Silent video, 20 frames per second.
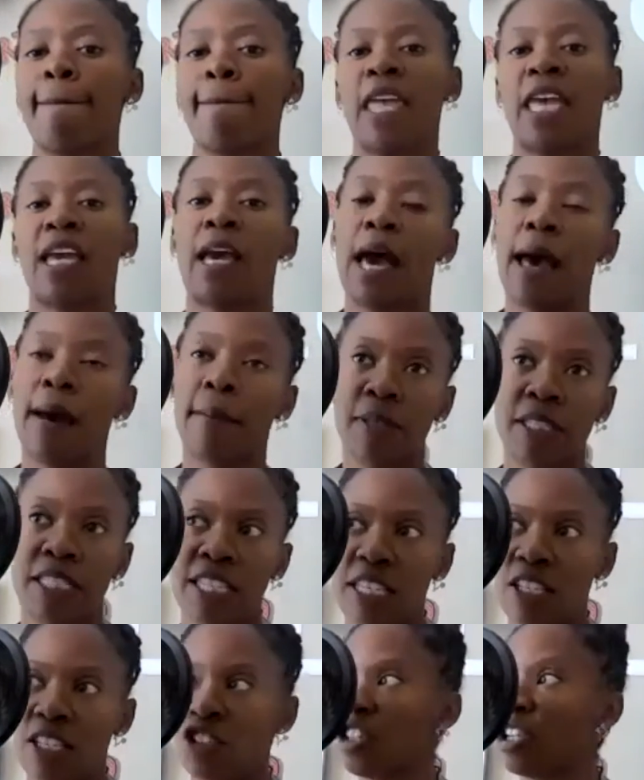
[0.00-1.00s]
and
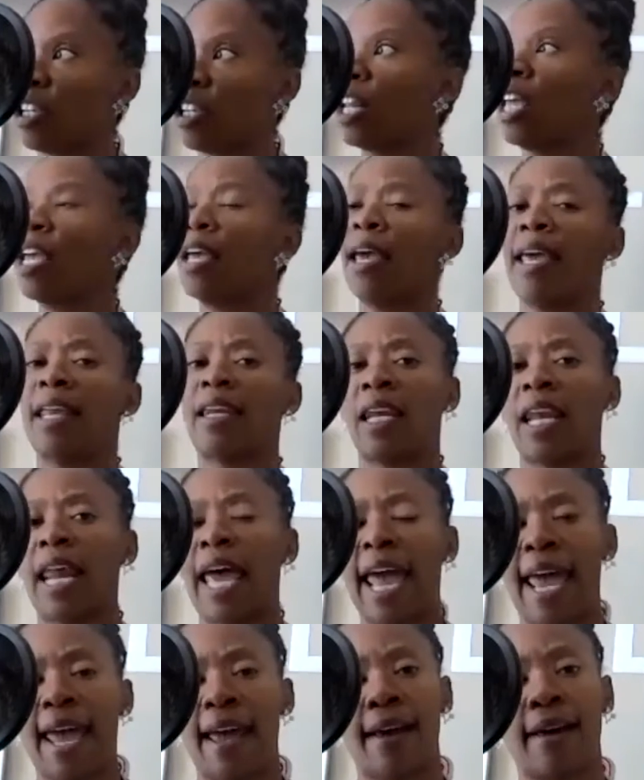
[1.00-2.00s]
competition and
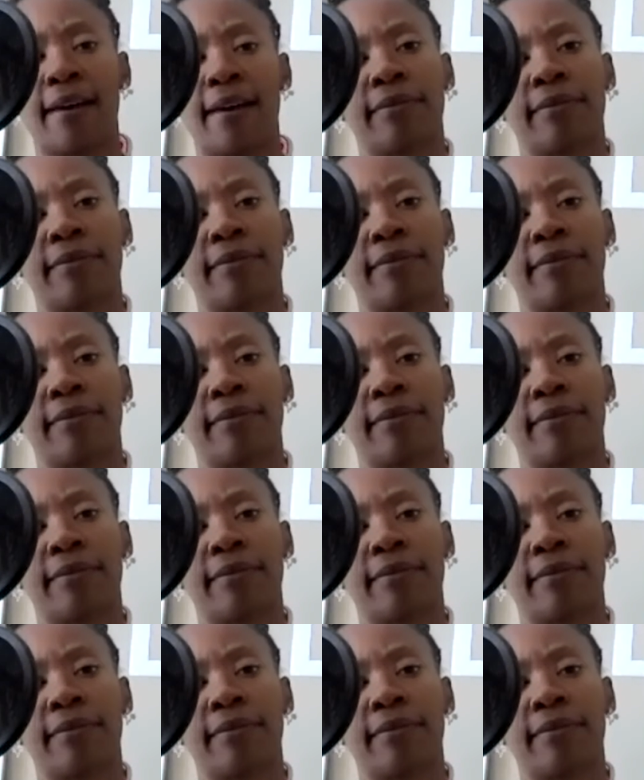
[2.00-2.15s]
lack.